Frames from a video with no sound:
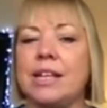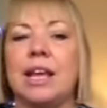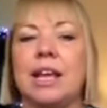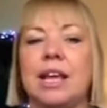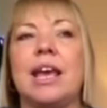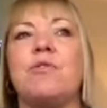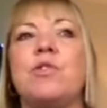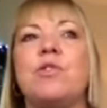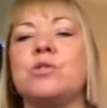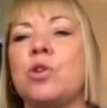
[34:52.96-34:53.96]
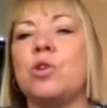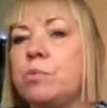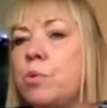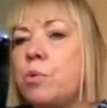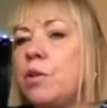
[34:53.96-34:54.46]
Yeah, if you saw me
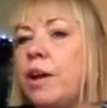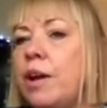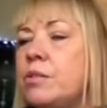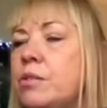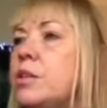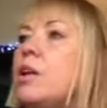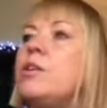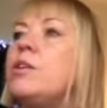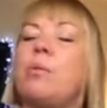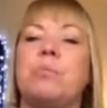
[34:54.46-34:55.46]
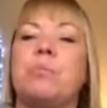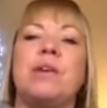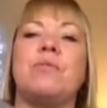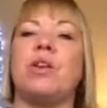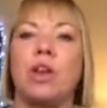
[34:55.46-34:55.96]
walking around, no one would
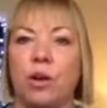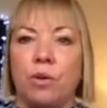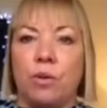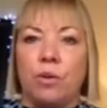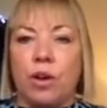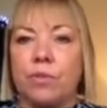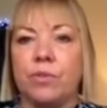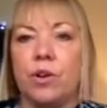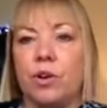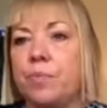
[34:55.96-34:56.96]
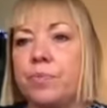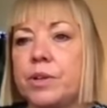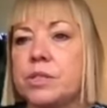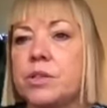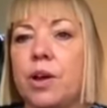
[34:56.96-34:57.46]
even know that I've got
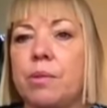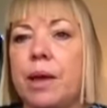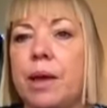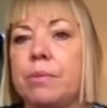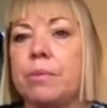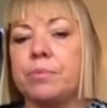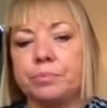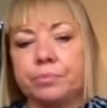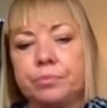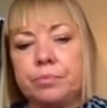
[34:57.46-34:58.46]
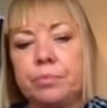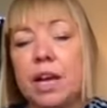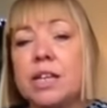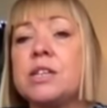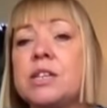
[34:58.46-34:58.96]
sight impairment,
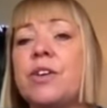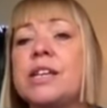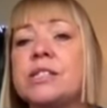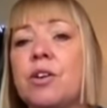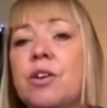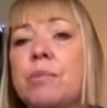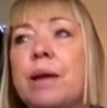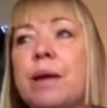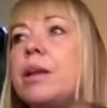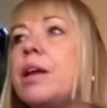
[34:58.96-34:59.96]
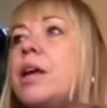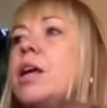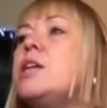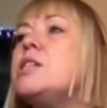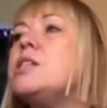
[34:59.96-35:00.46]
a severe sight impairment.
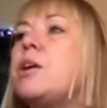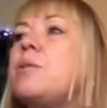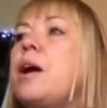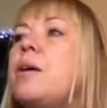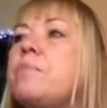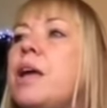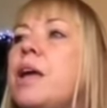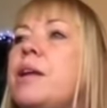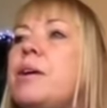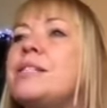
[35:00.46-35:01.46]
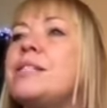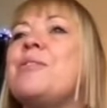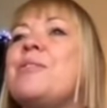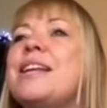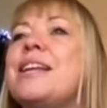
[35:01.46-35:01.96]
So um, anyway, so then